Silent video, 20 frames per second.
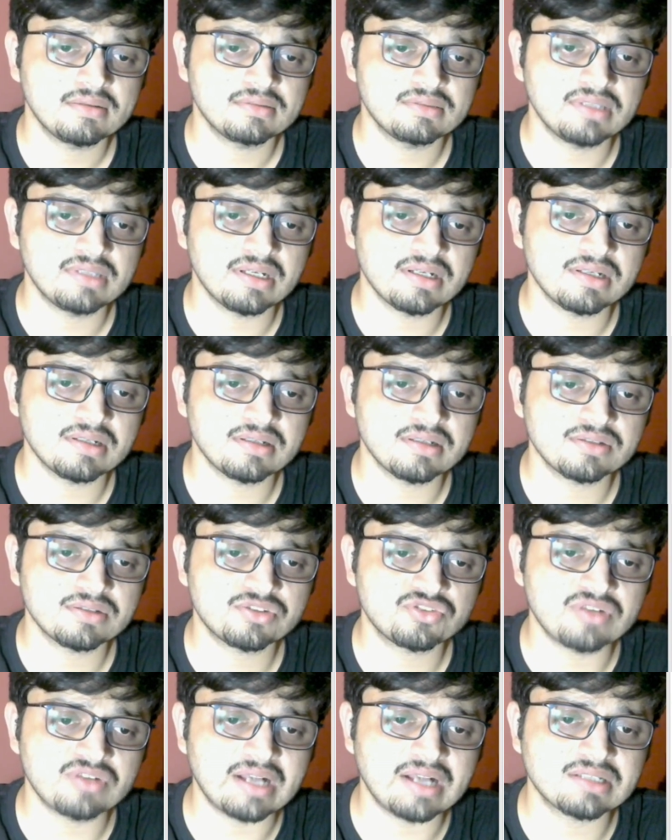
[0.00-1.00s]
the
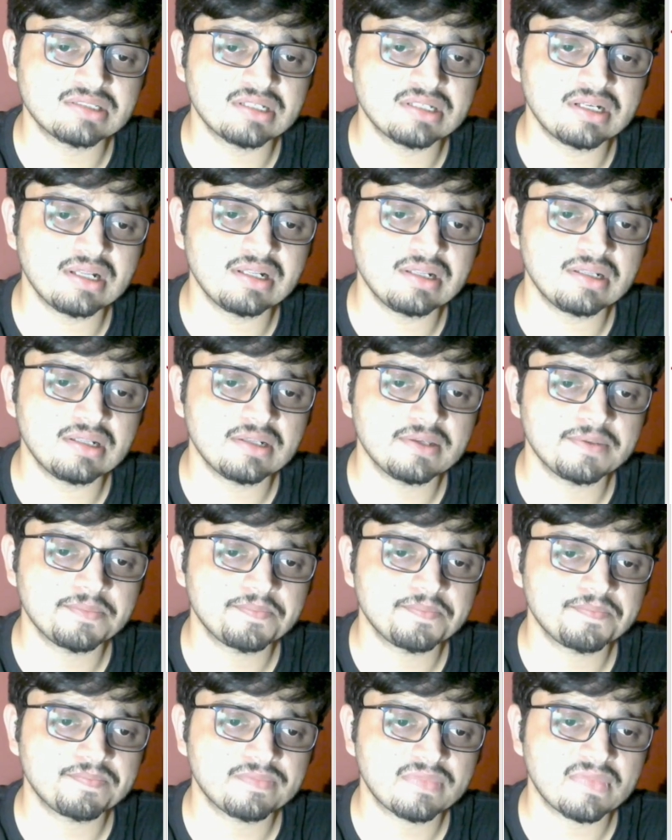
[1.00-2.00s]
structural
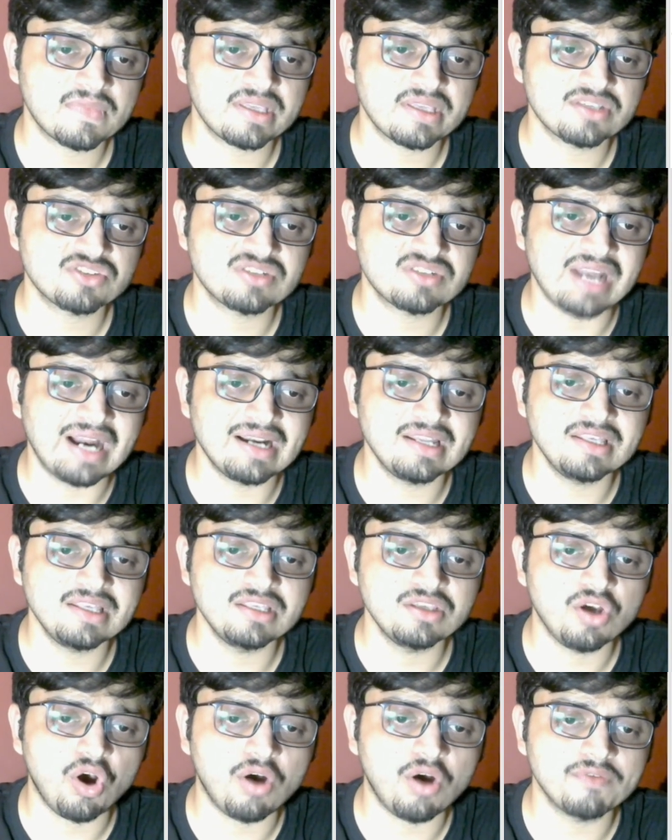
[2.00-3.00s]

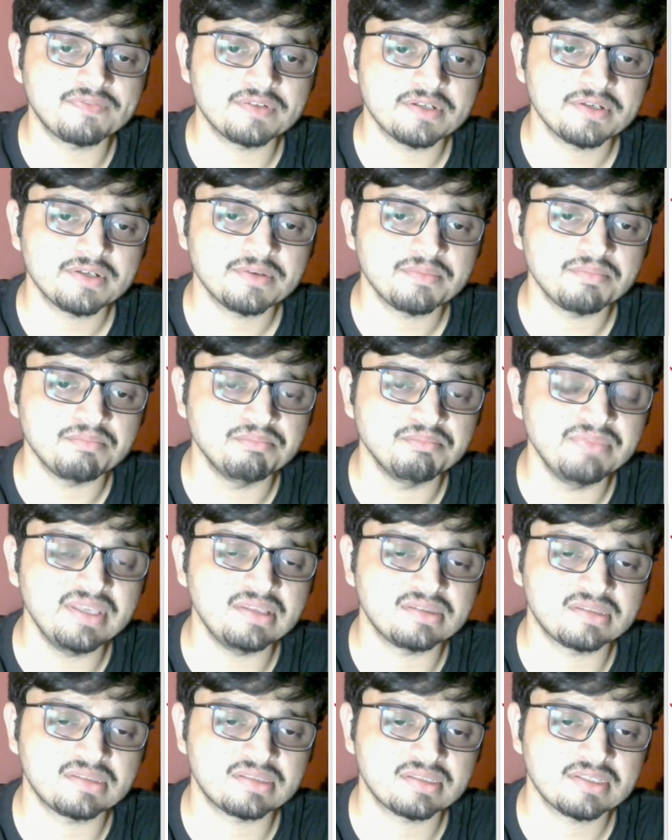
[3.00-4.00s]
study of myth,